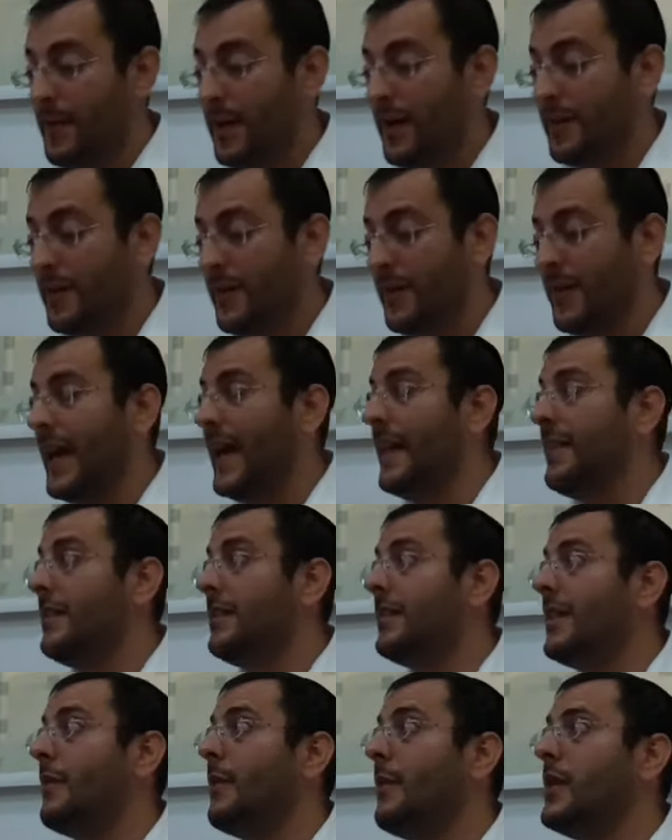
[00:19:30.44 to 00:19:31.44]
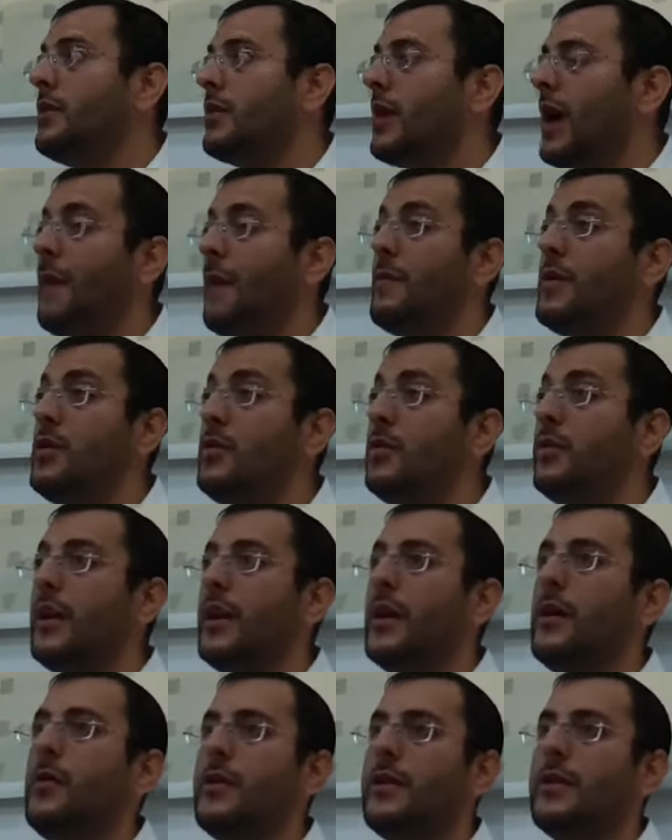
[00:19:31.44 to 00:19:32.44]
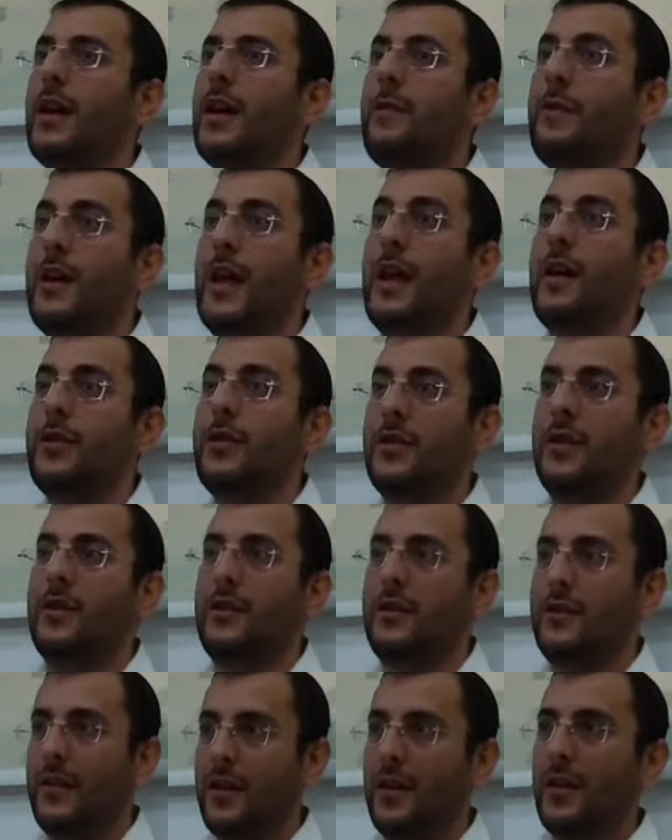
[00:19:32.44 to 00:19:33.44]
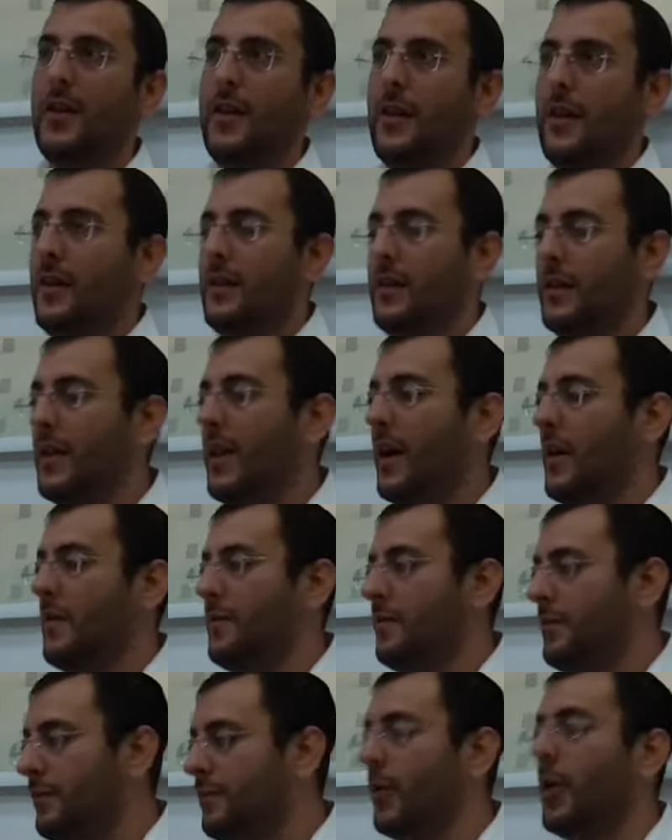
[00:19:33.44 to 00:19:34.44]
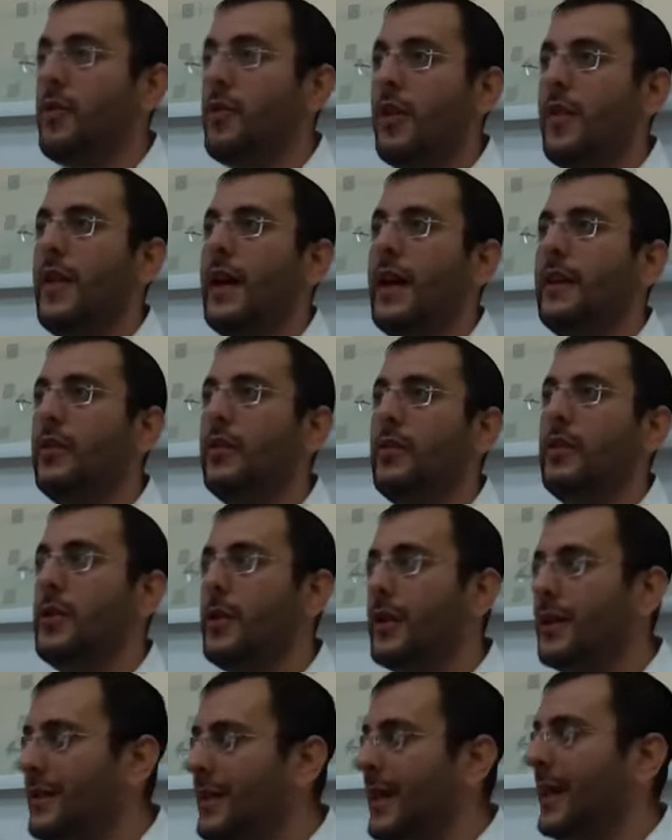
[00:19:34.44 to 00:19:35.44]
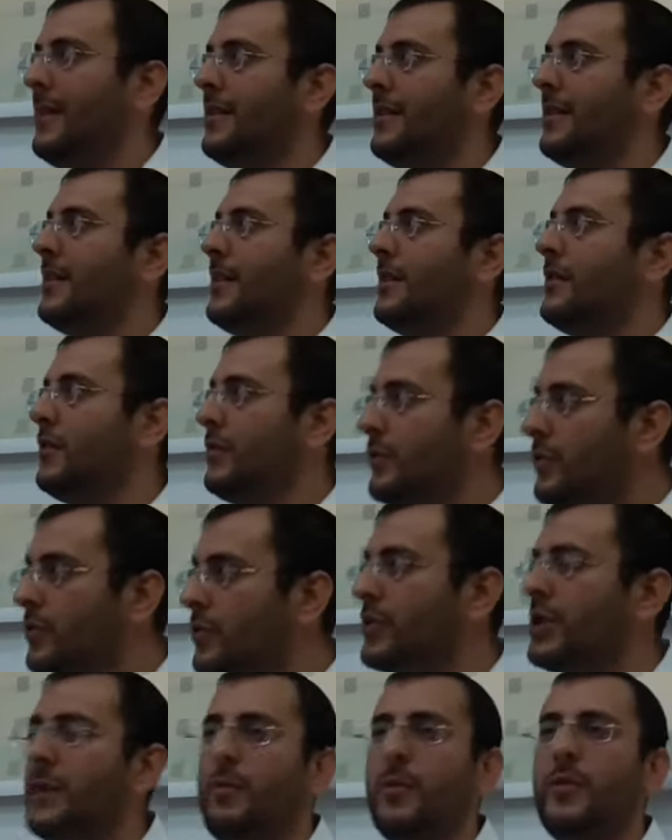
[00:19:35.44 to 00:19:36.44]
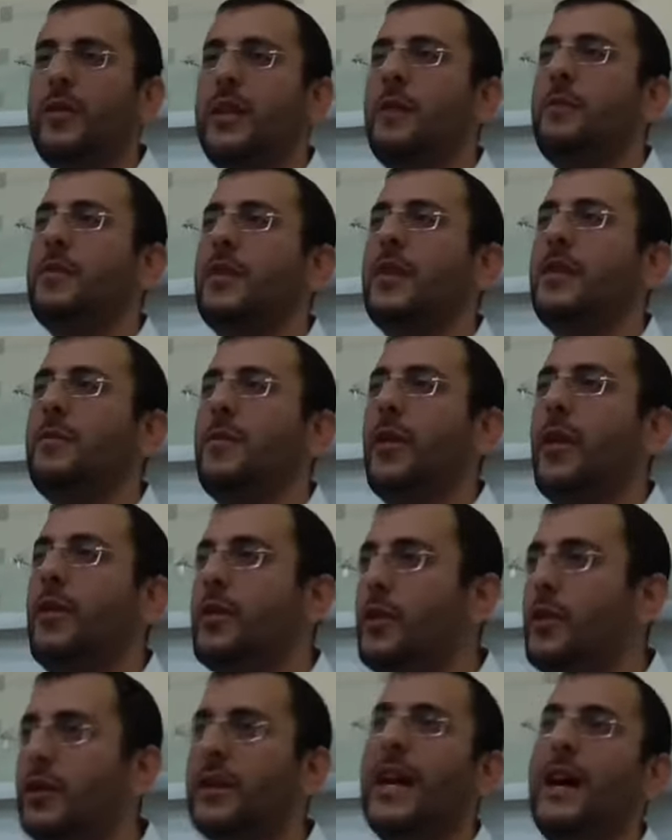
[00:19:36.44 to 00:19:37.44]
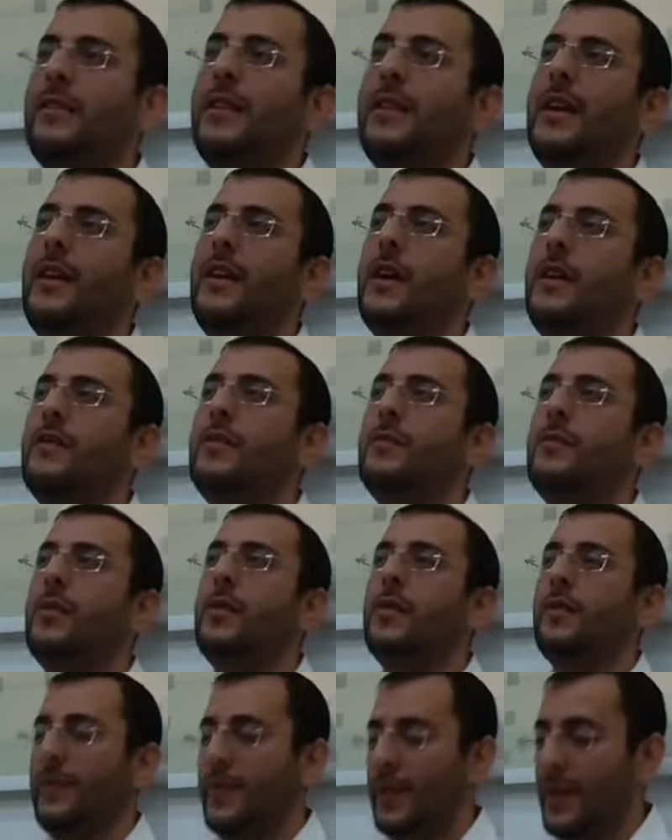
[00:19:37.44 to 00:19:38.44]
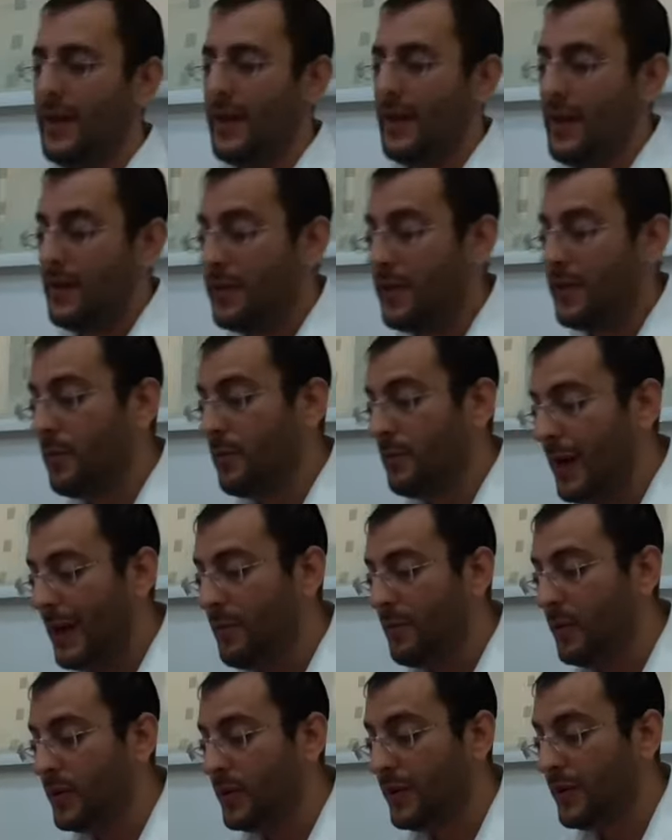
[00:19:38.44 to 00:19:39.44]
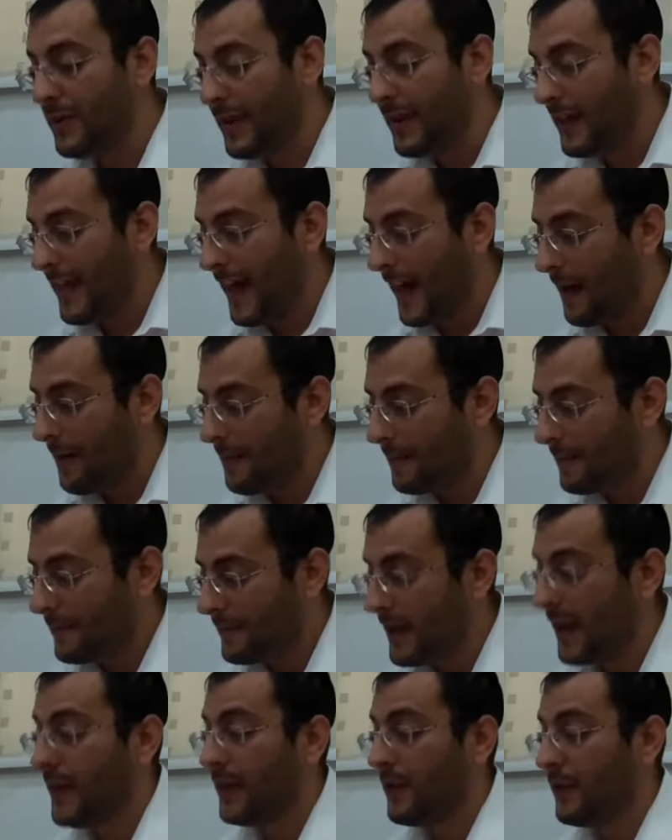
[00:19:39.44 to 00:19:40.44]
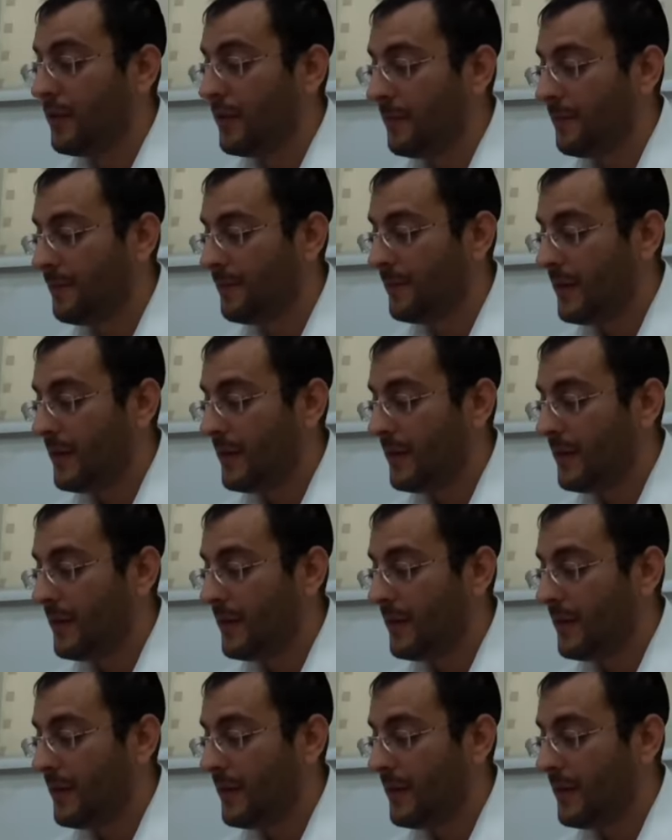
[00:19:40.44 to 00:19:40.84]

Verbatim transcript: Because at the end of the day, when you come and you deal with someone else's, you know, bore that they do, and you extend it and you do shiputzim to the bore, you're now taking over the bore. So maybe we should say that teku.